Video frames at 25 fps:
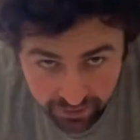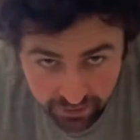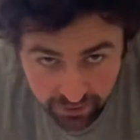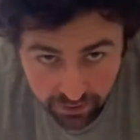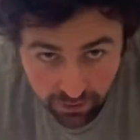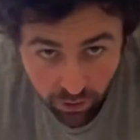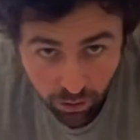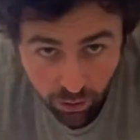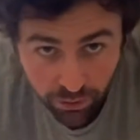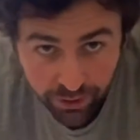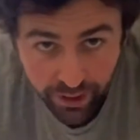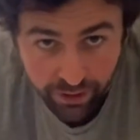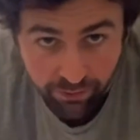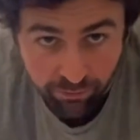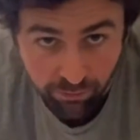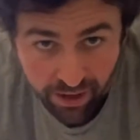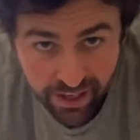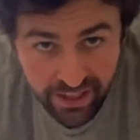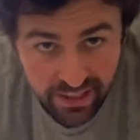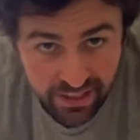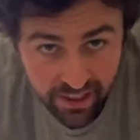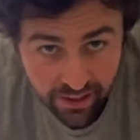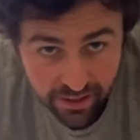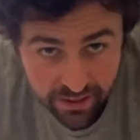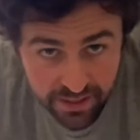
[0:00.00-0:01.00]
Hold that right
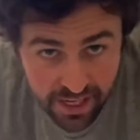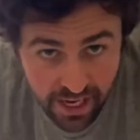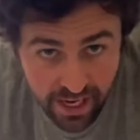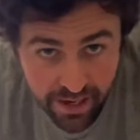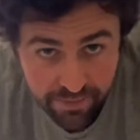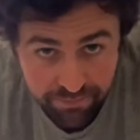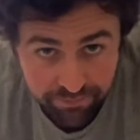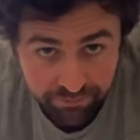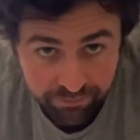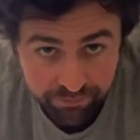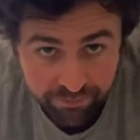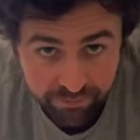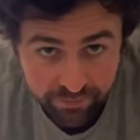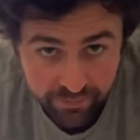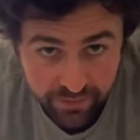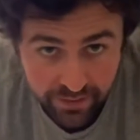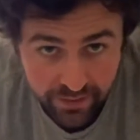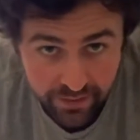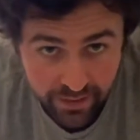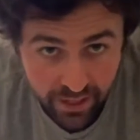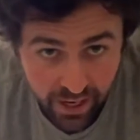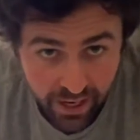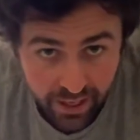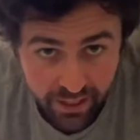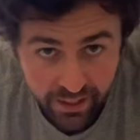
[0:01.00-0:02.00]
there, 10,
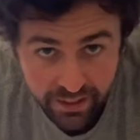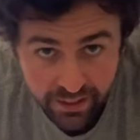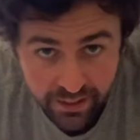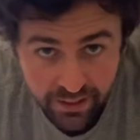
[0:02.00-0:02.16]
9,